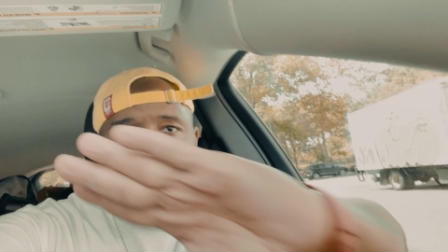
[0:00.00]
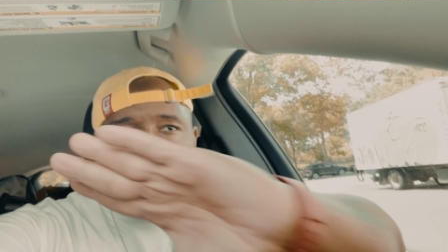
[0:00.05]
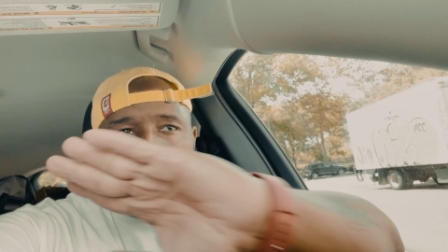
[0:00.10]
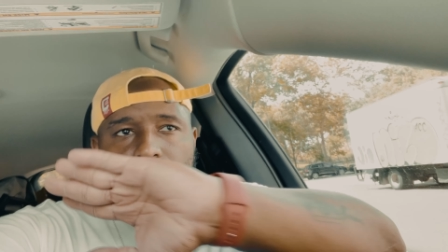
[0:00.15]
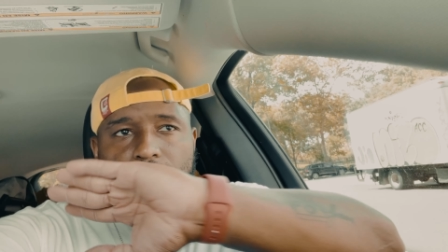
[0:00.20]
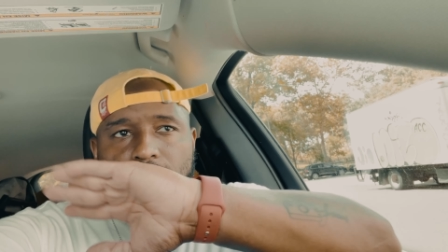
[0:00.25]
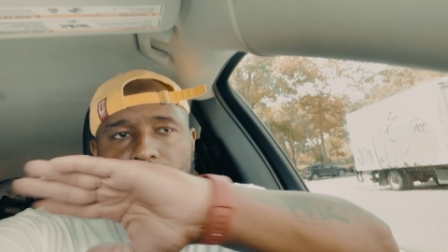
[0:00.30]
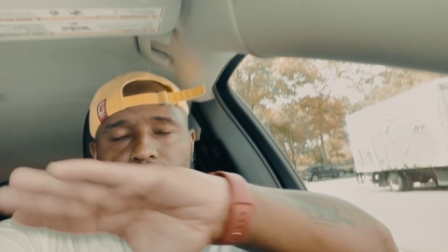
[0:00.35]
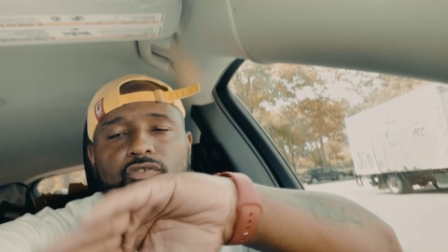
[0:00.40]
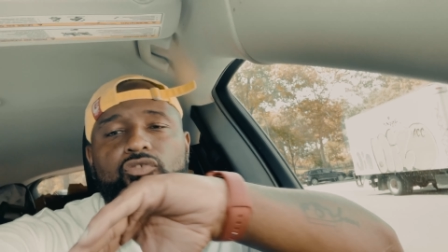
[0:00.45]

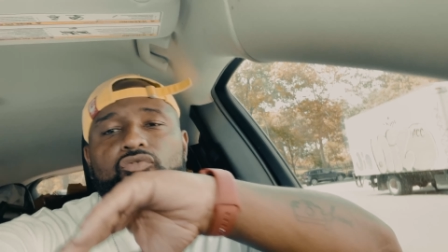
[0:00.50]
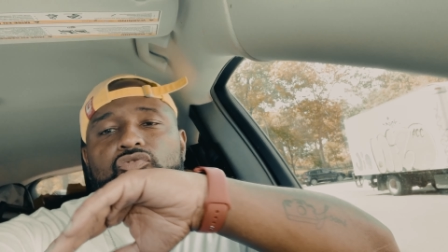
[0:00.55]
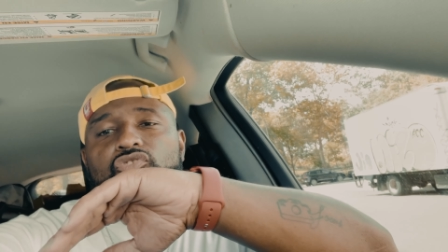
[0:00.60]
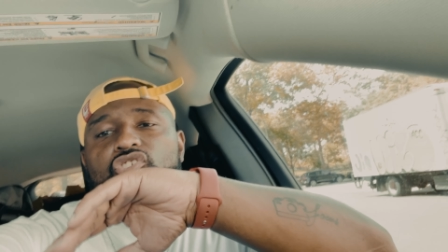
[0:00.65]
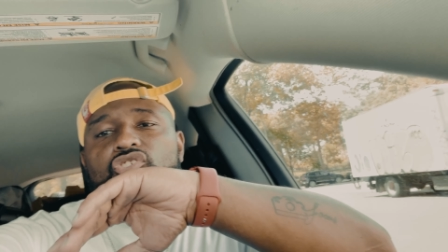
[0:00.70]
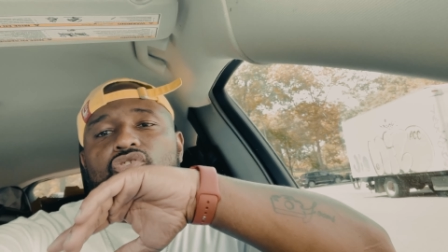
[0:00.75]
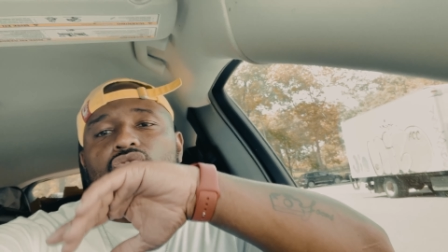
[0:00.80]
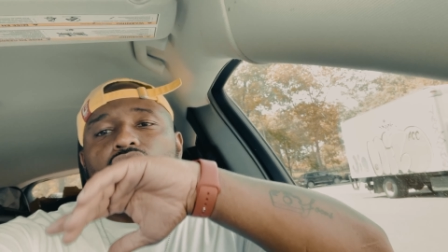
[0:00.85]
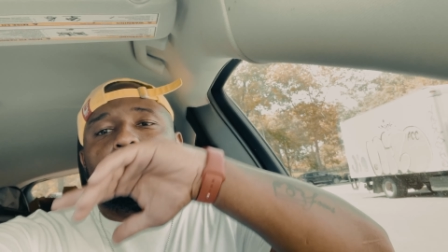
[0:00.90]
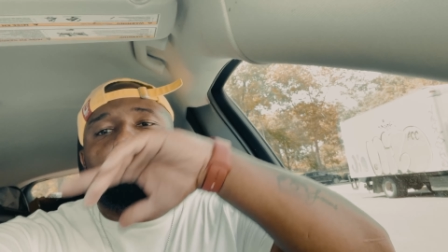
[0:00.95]
Had to do a
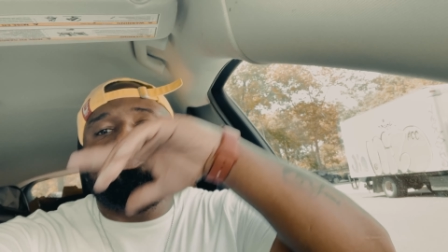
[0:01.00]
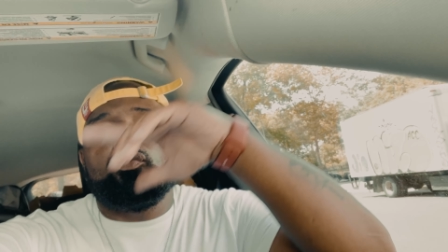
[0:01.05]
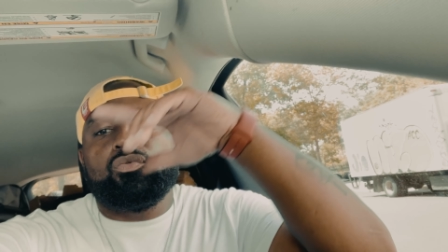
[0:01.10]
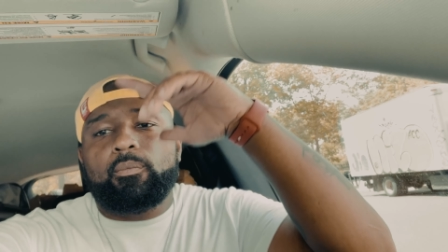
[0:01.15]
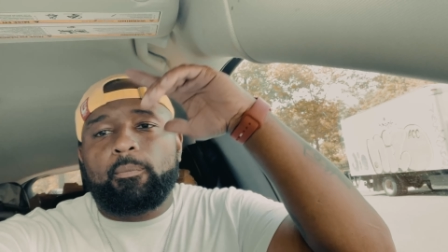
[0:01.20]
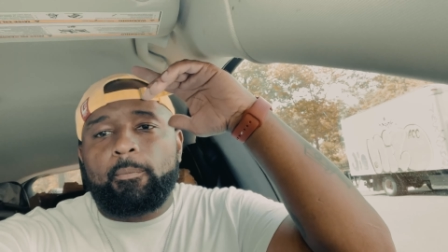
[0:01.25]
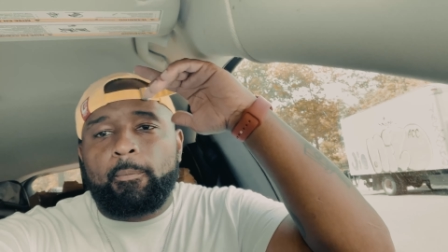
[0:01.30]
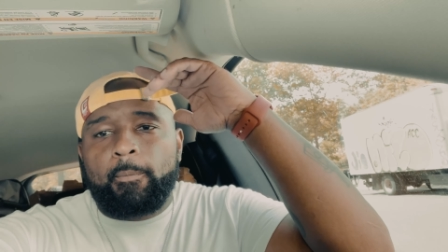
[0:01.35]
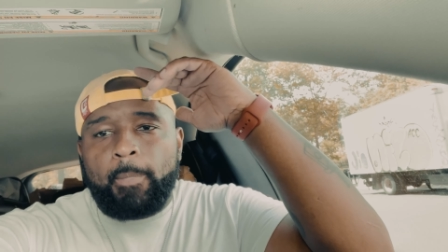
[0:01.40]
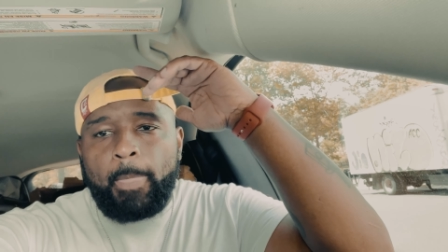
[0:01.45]
shoot.
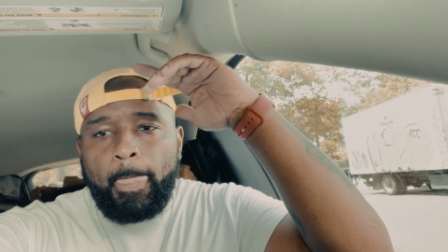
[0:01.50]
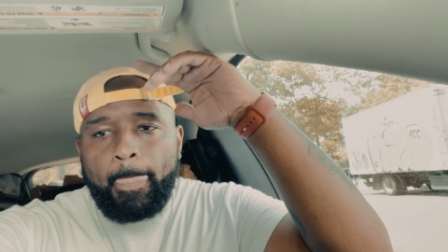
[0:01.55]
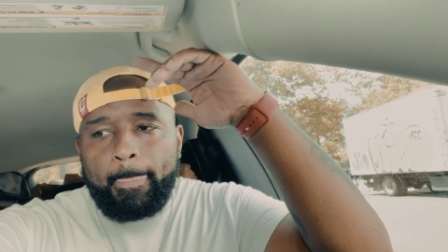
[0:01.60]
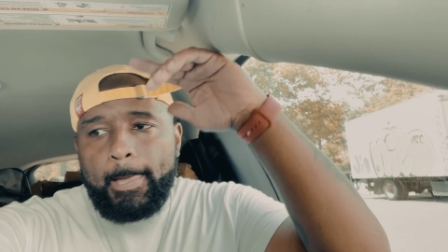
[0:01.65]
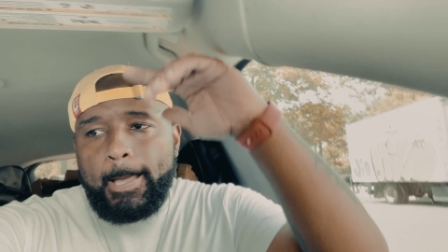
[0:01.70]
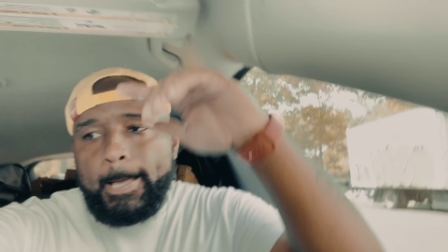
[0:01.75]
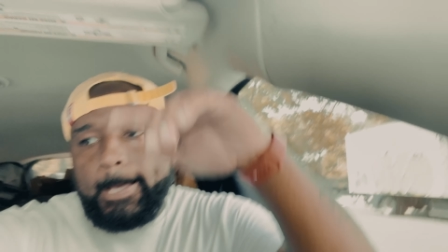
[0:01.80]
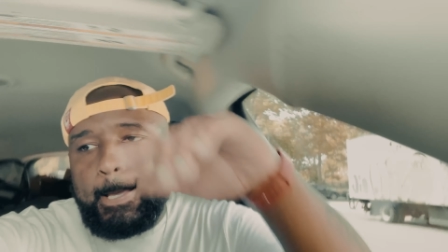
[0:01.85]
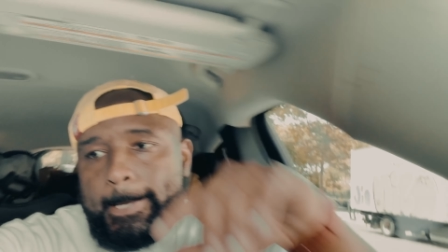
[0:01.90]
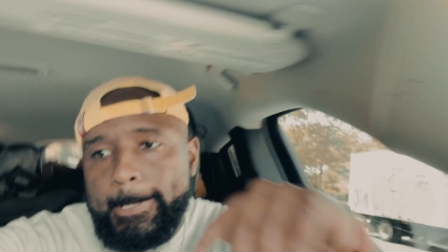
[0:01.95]

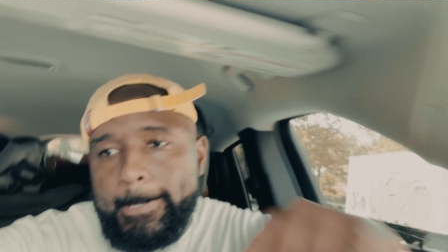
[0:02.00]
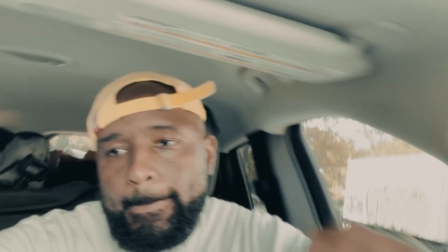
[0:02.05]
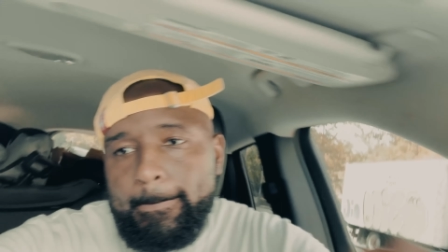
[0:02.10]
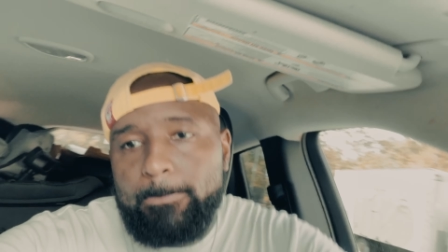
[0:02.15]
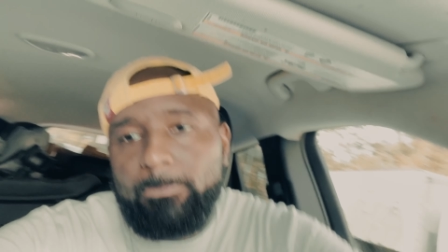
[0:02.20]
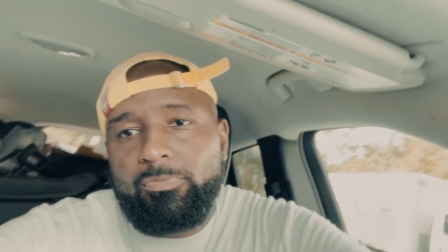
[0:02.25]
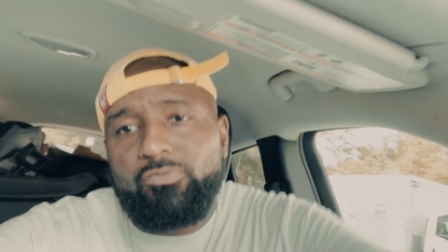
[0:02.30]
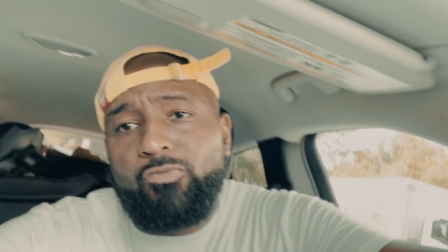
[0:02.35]
Um,